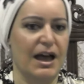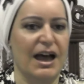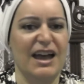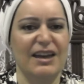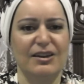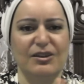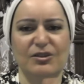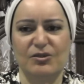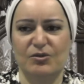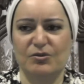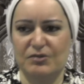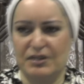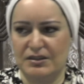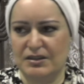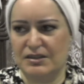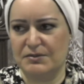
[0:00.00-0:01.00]
I know
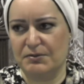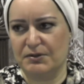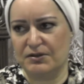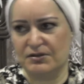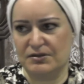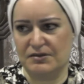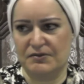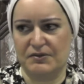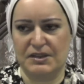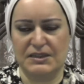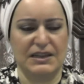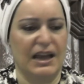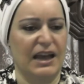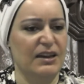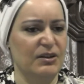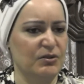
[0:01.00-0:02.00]
that it's because of this.
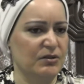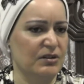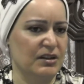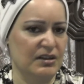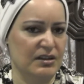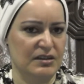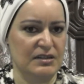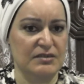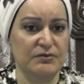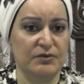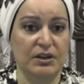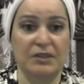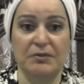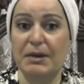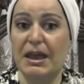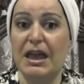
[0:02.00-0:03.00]
I know that he doesn't
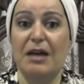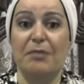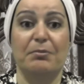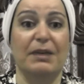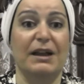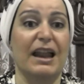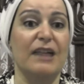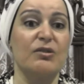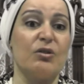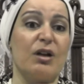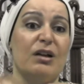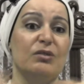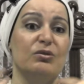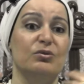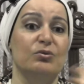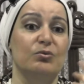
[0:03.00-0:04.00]
forgive me, but I don't know
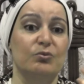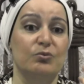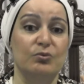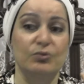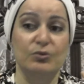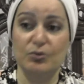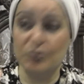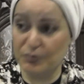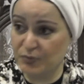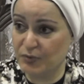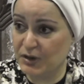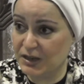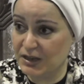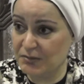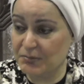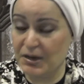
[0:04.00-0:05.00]
how to look for
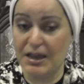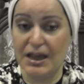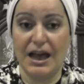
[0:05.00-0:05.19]
him.